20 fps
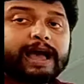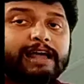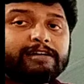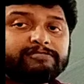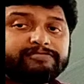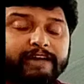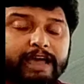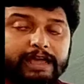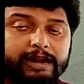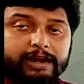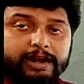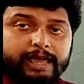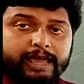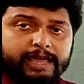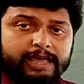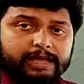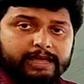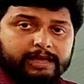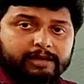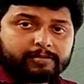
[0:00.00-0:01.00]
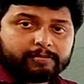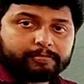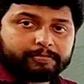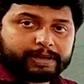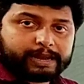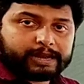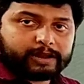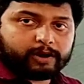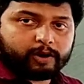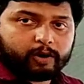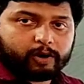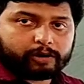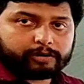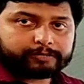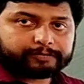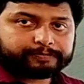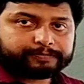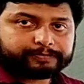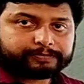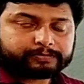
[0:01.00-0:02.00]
and finally pin code.